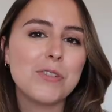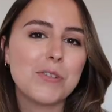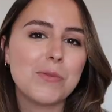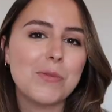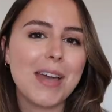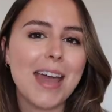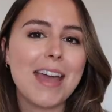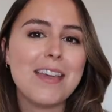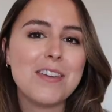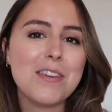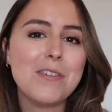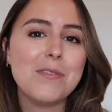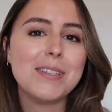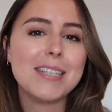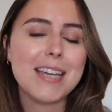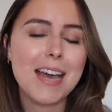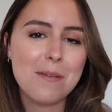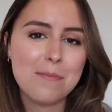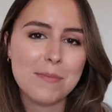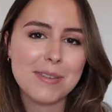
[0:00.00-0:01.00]
which will get you
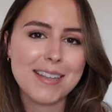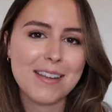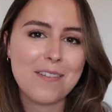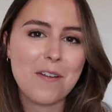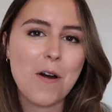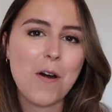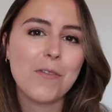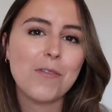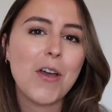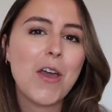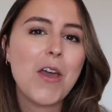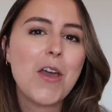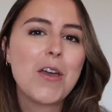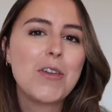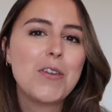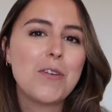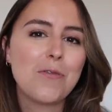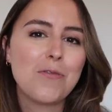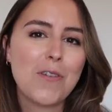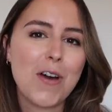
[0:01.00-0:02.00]
10% off
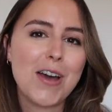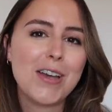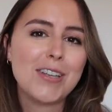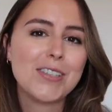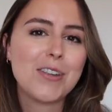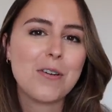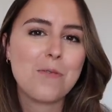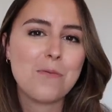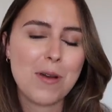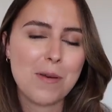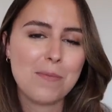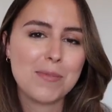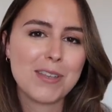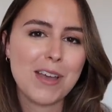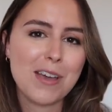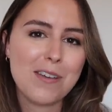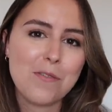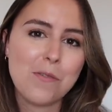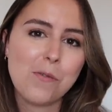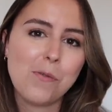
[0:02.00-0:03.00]
your first
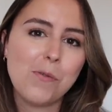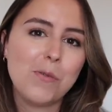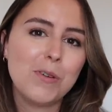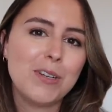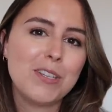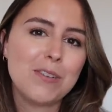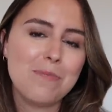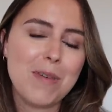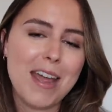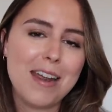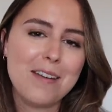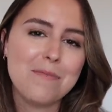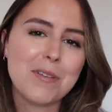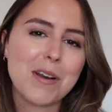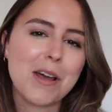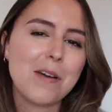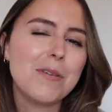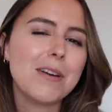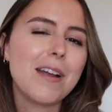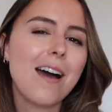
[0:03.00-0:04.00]
website or domain.
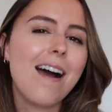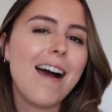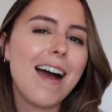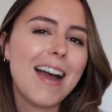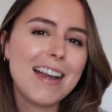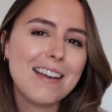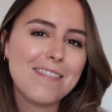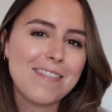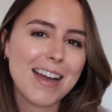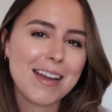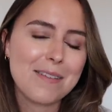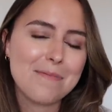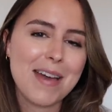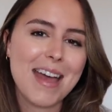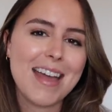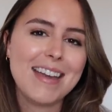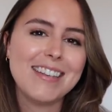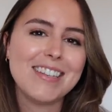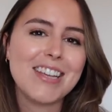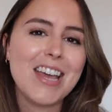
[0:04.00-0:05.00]
But I would highly
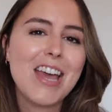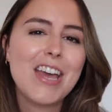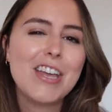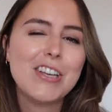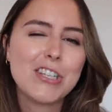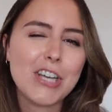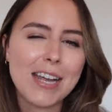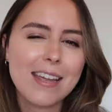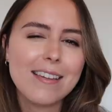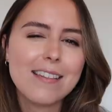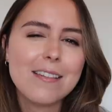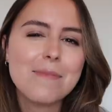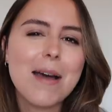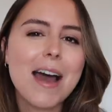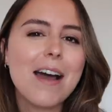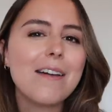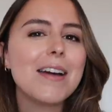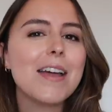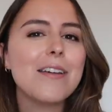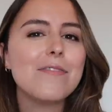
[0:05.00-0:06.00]
recommend checking them
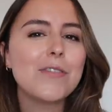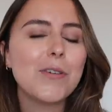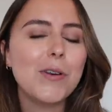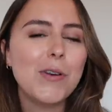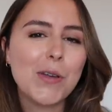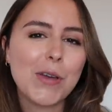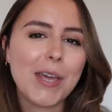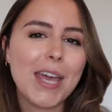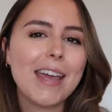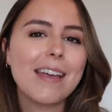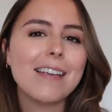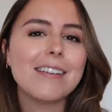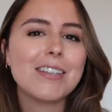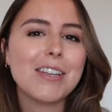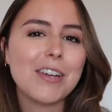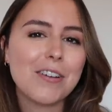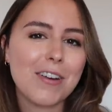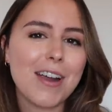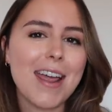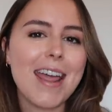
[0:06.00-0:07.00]
out if you're looking
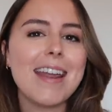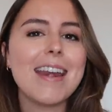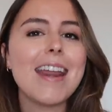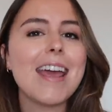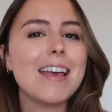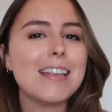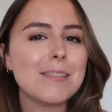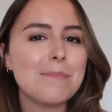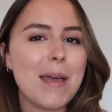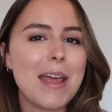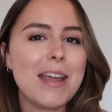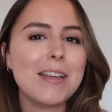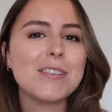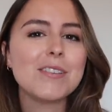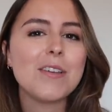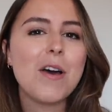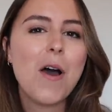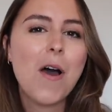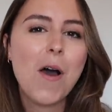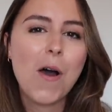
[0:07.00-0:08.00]
to create a
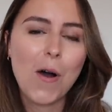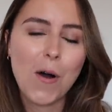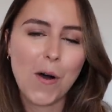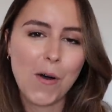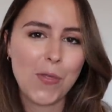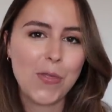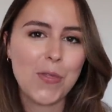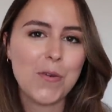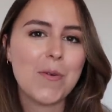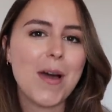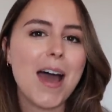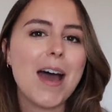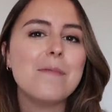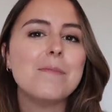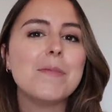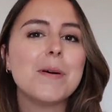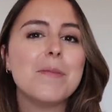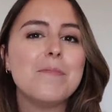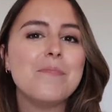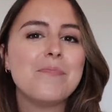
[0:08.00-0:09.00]
space on the
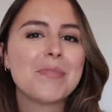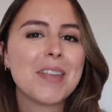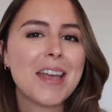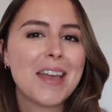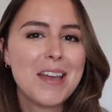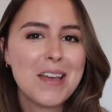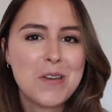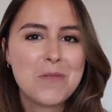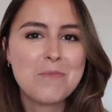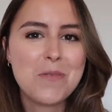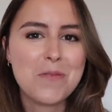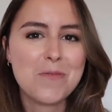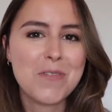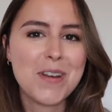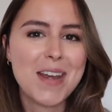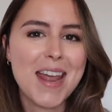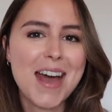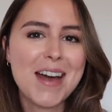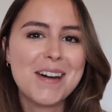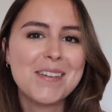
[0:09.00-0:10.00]
web. But for
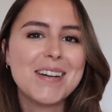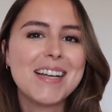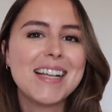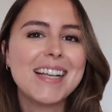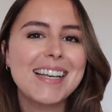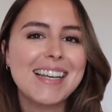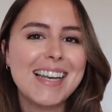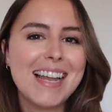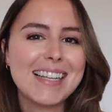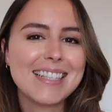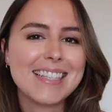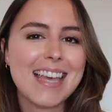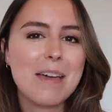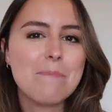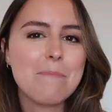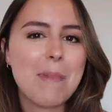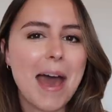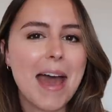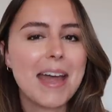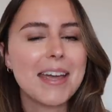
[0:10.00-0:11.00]
now, let's
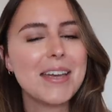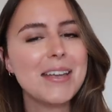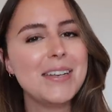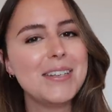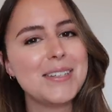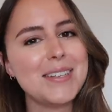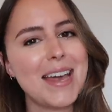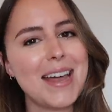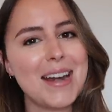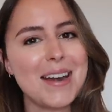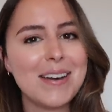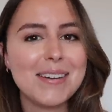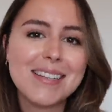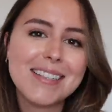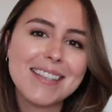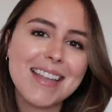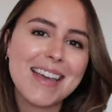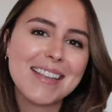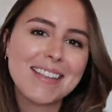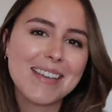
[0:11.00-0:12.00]
get back to that end
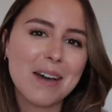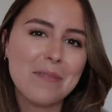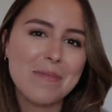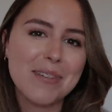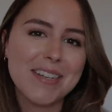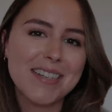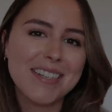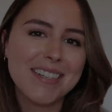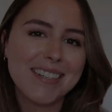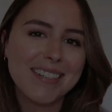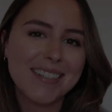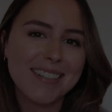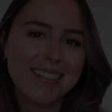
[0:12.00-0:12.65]
of stairs cupboard.